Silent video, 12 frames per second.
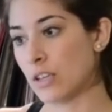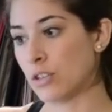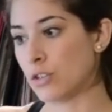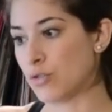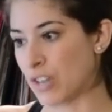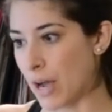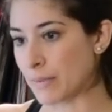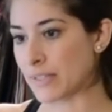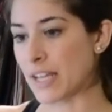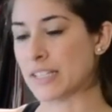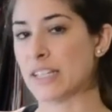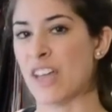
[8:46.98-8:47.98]
You times
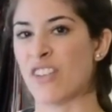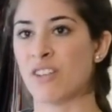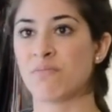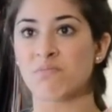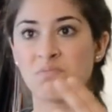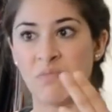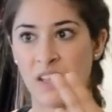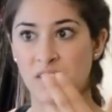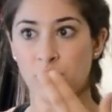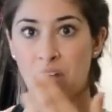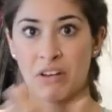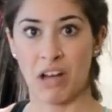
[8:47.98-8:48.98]
that together, that's
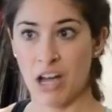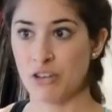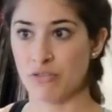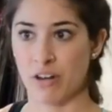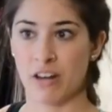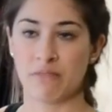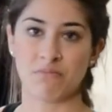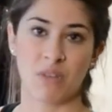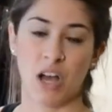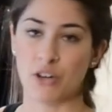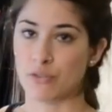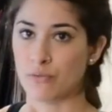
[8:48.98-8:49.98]
around 100 and
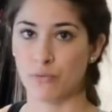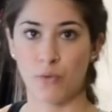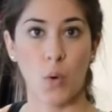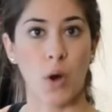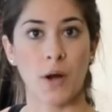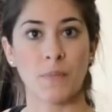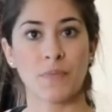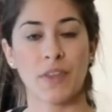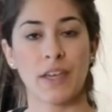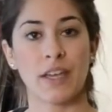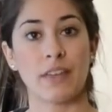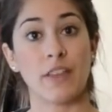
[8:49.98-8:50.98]
104.
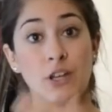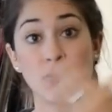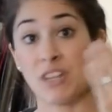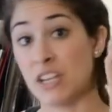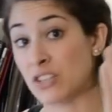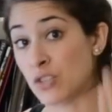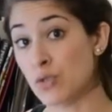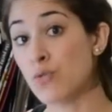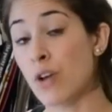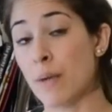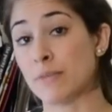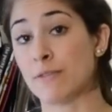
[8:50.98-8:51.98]
Then you take 2
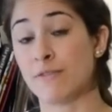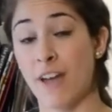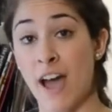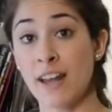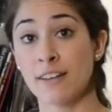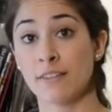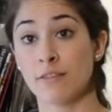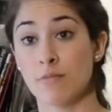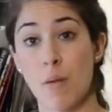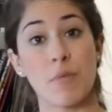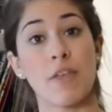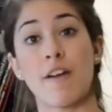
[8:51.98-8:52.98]
grams of fat.
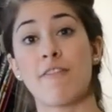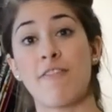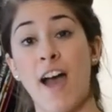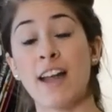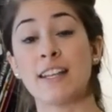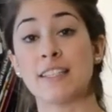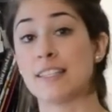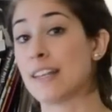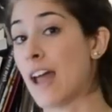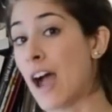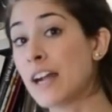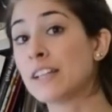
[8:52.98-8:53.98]
Remember that fat is
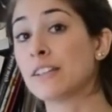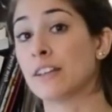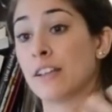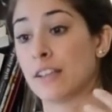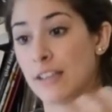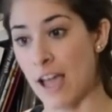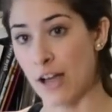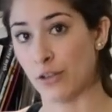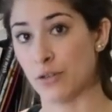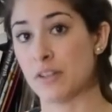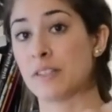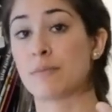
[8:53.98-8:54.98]
9
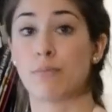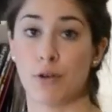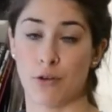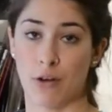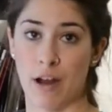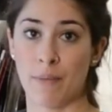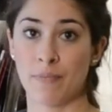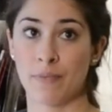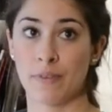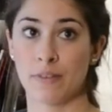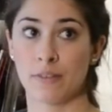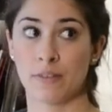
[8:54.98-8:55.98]
calories per gram.
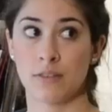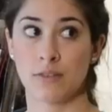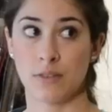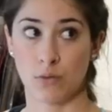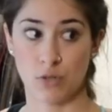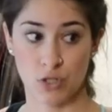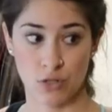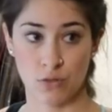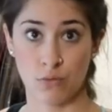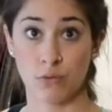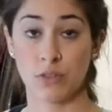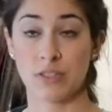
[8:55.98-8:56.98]
So
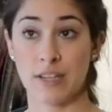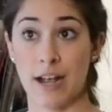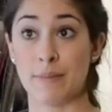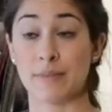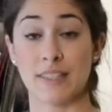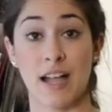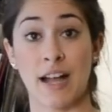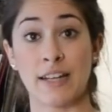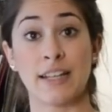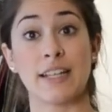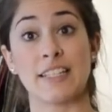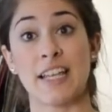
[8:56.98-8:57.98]
2 times 9
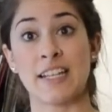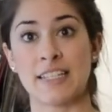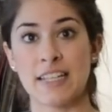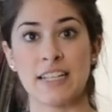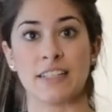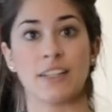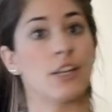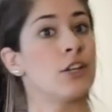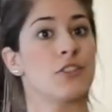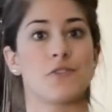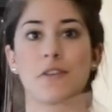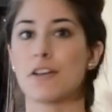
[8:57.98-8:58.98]
is 18.
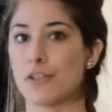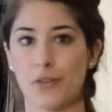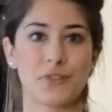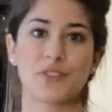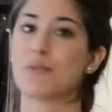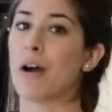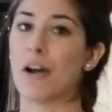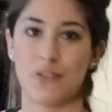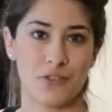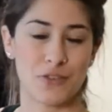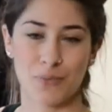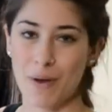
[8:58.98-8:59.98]
So you get close to
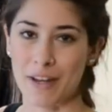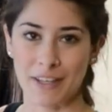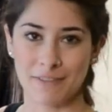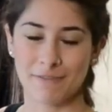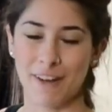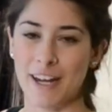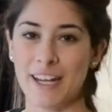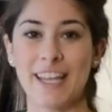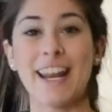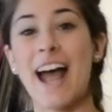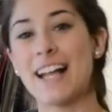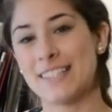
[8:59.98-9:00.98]
120, right? It
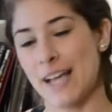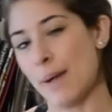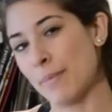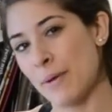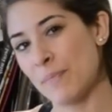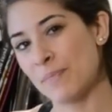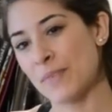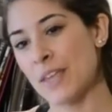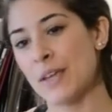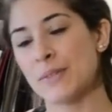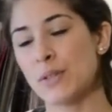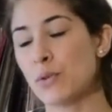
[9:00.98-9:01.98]
adds up.
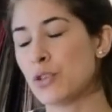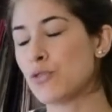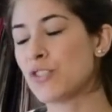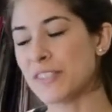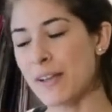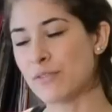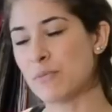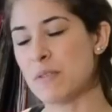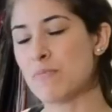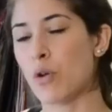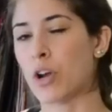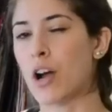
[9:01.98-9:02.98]
So you just to be
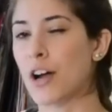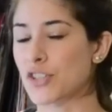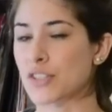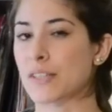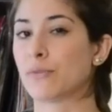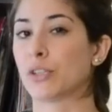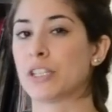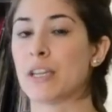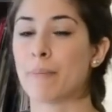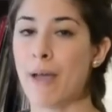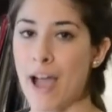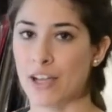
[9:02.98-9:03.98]
more conscious of looking
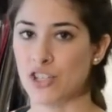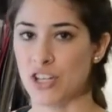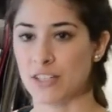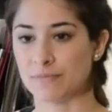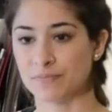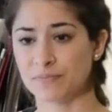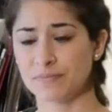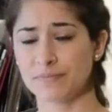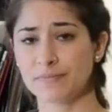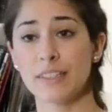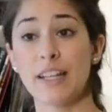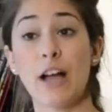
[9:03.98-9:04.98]
at packaging.
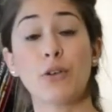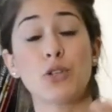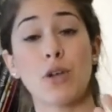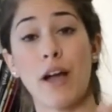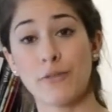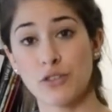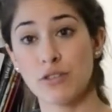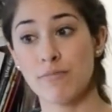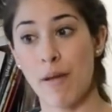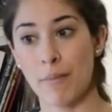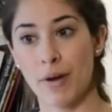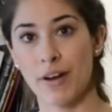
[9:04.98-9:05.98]
Now, you have to
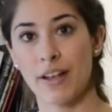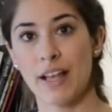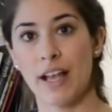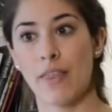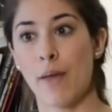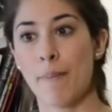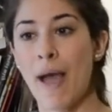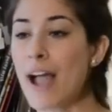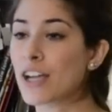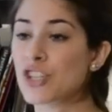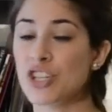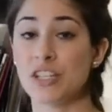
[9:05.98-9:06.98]
remember that
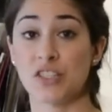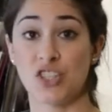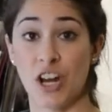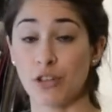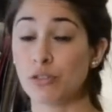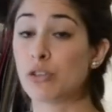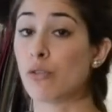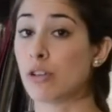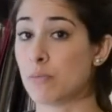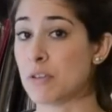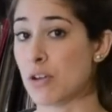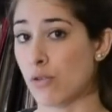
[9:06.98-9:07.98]
packaging is generally going to
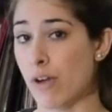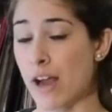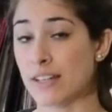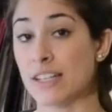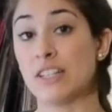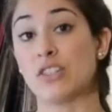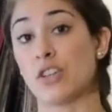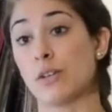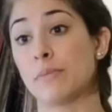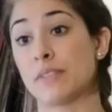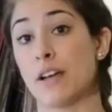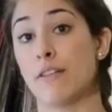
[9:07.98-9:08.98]
be correct in
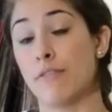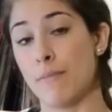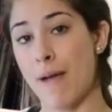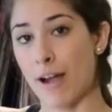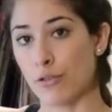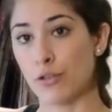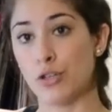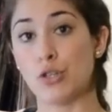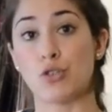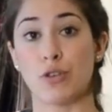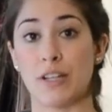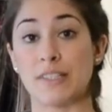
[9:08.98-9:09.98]
terms of the
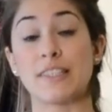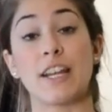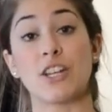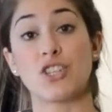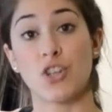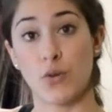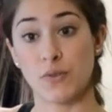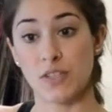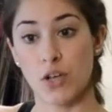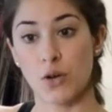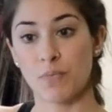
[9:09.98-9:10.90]
macronutrients that it shows you.